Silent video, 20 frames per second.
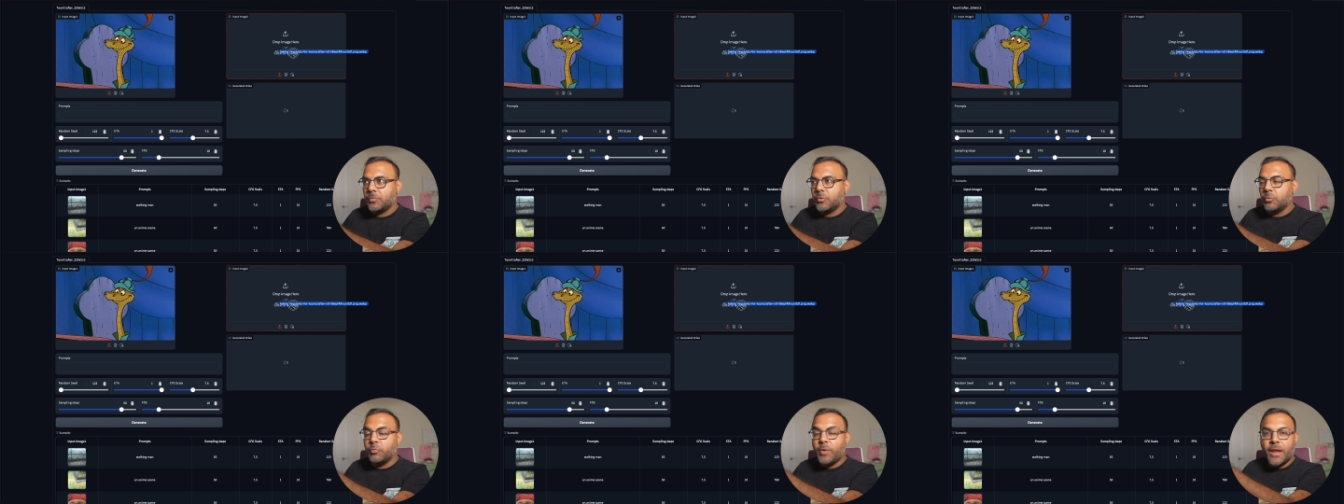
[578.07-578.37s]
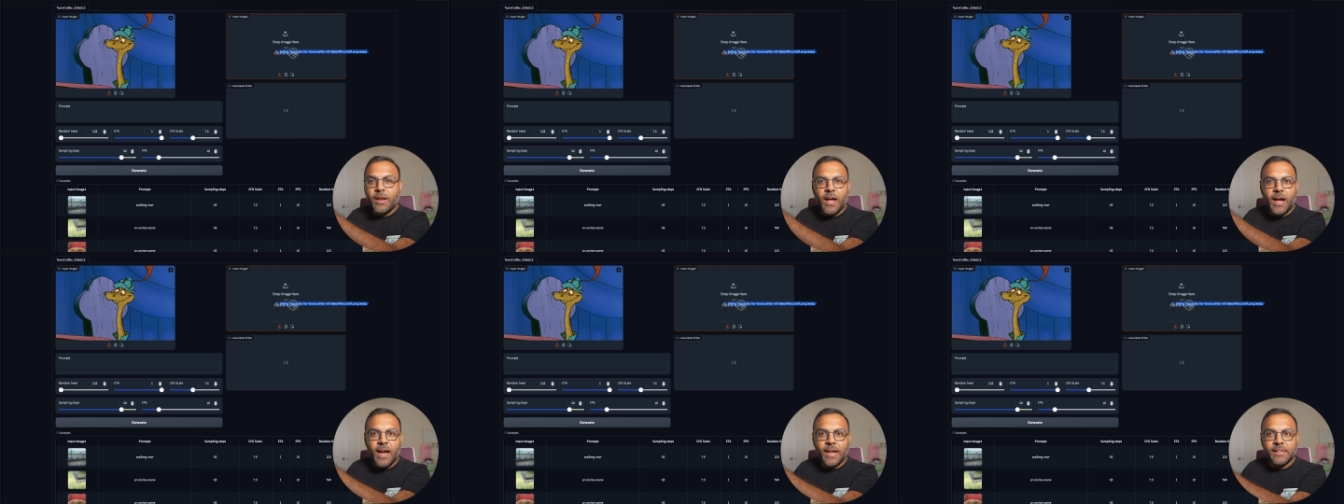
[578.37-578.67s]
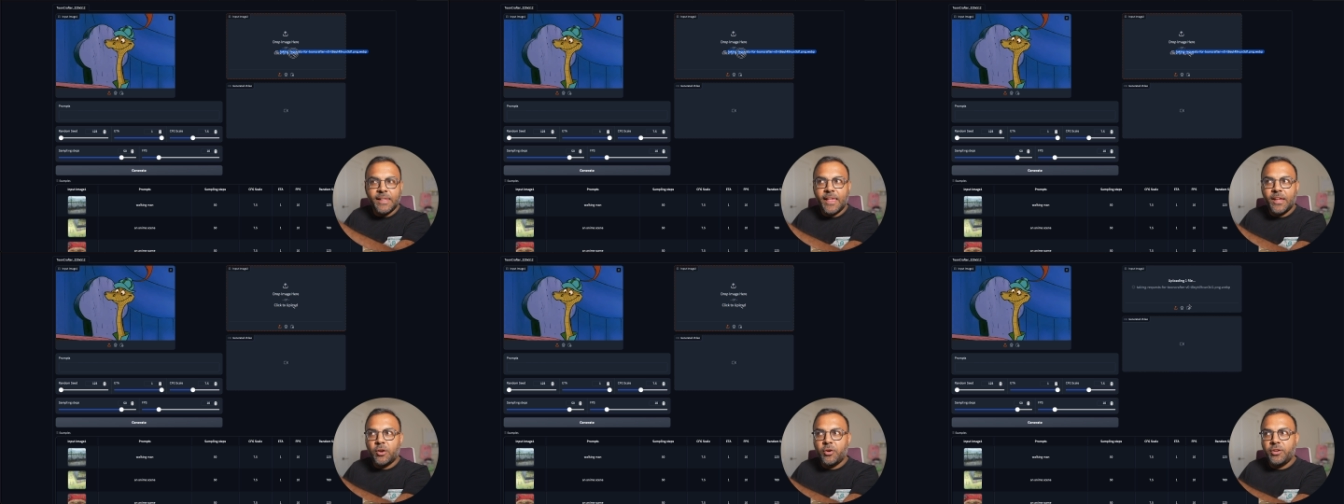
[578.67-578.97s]
red
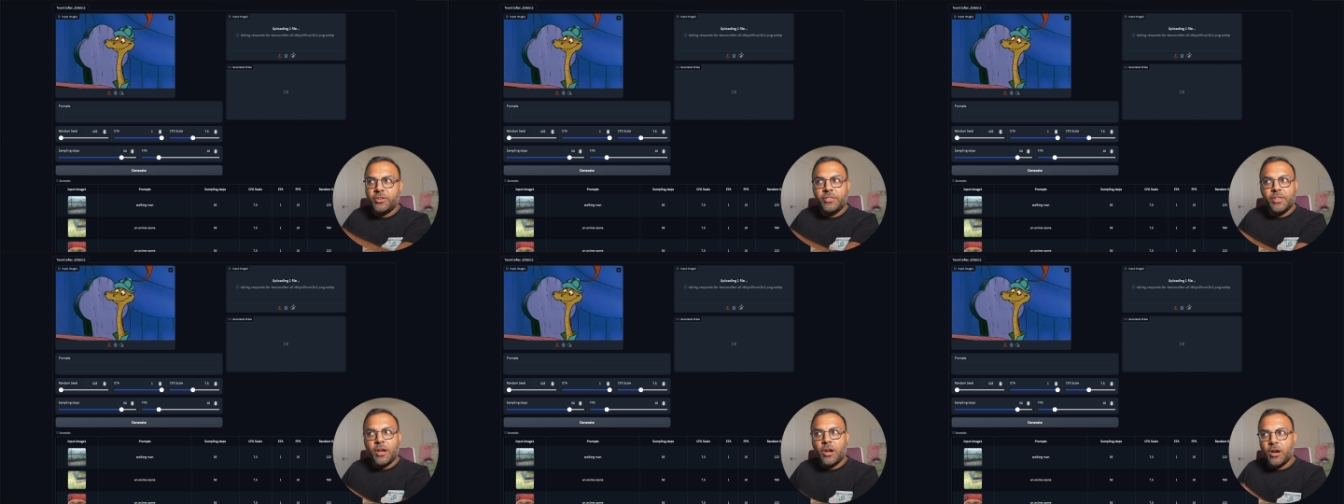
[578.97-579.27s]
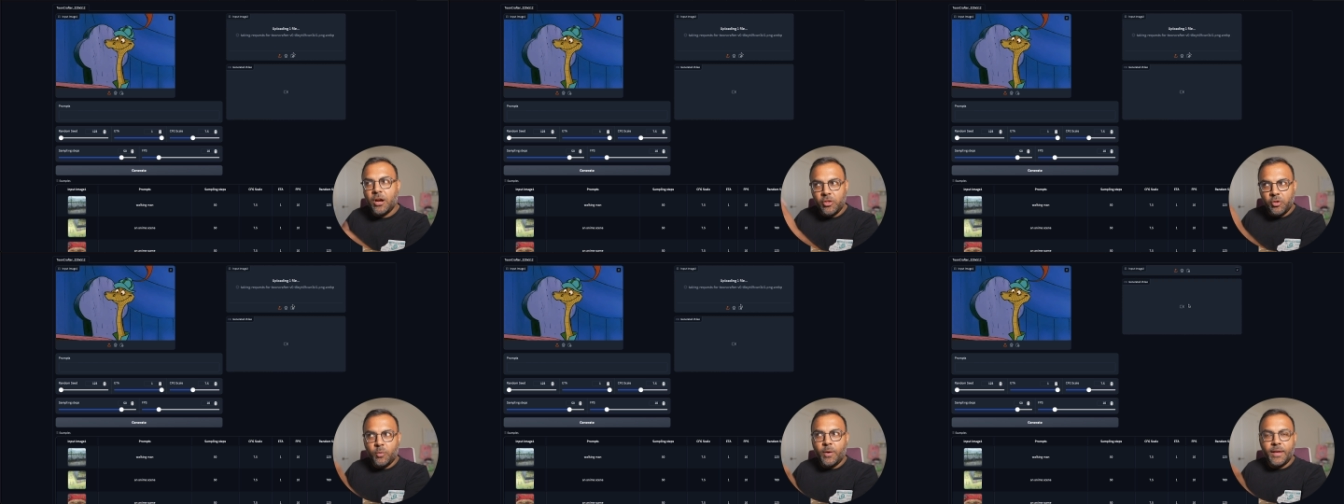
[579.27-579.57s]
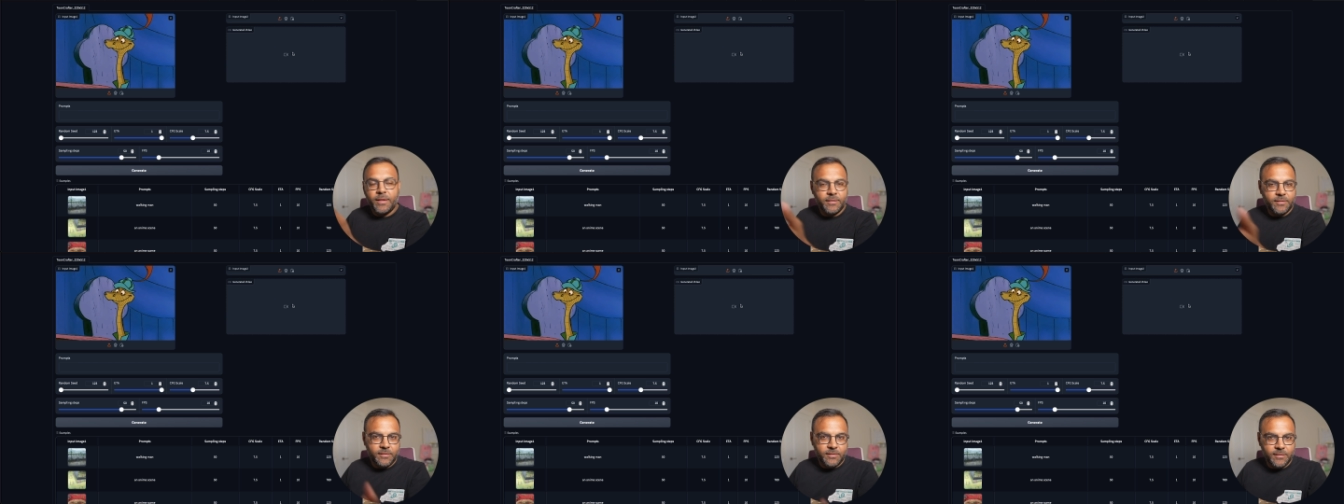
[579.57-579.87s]
highlighter is there.
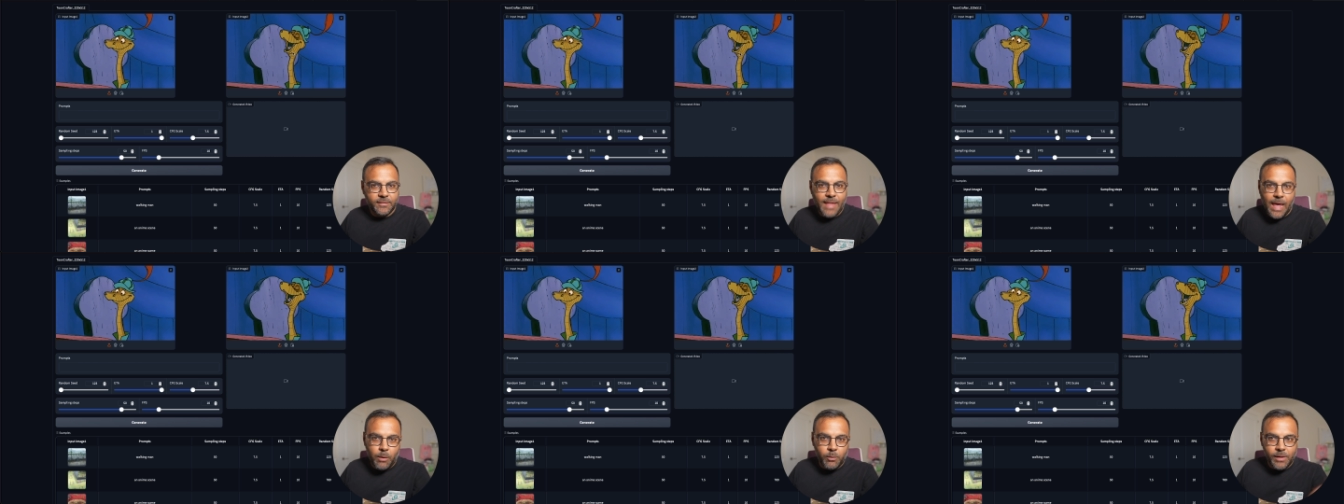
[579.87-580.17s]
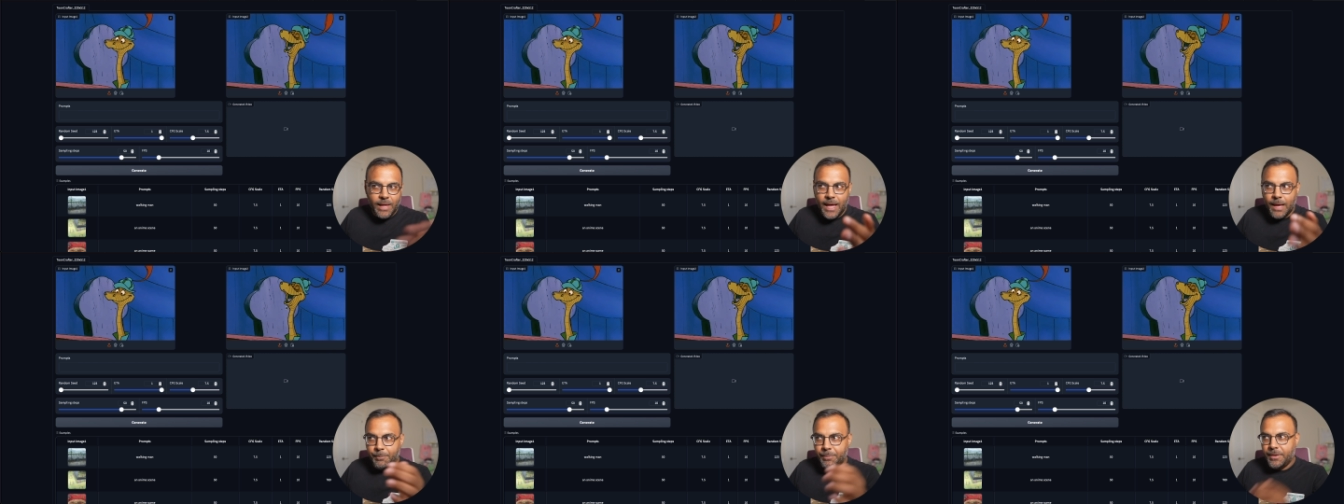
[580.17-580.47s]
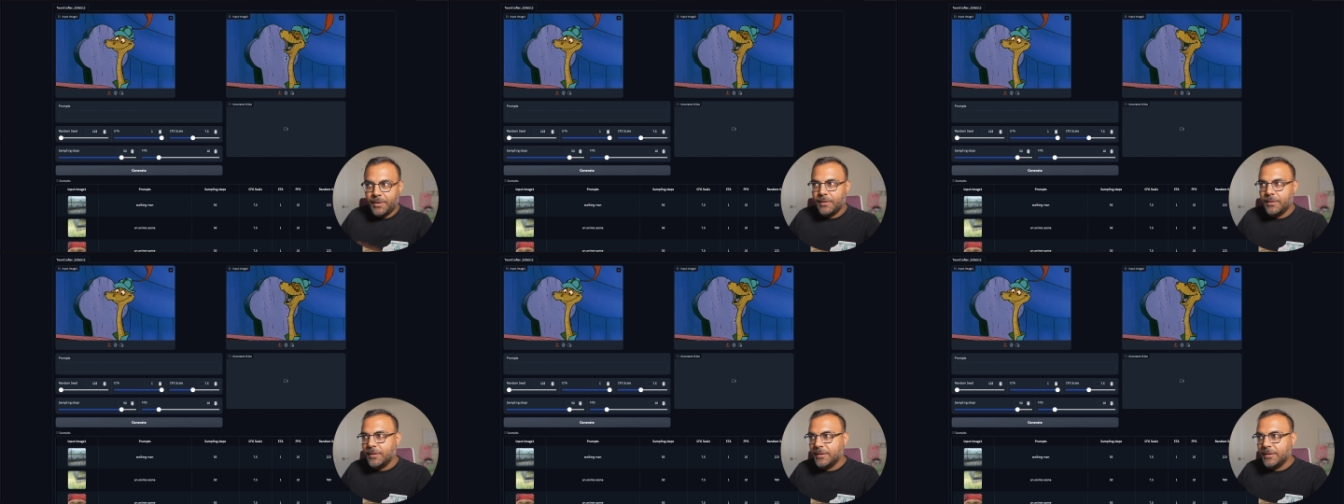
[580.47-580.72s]
Otherwise, that will happen.